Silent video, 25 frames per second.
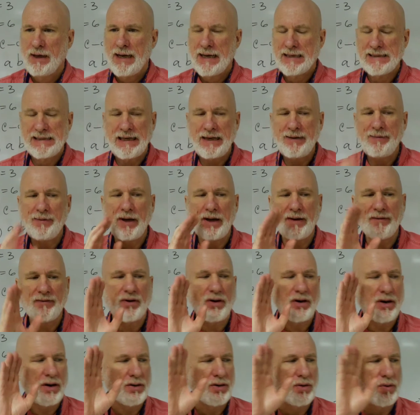Has anybody
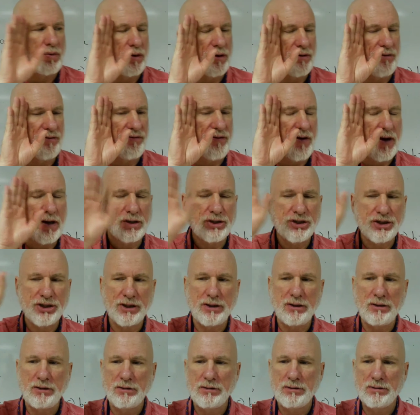ever heard the word
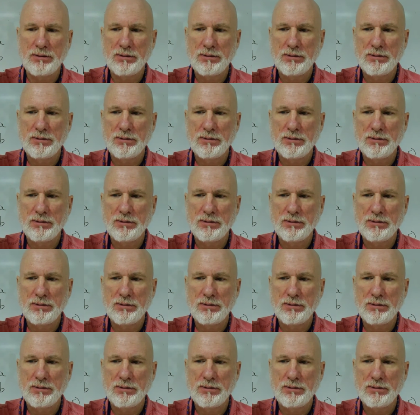function?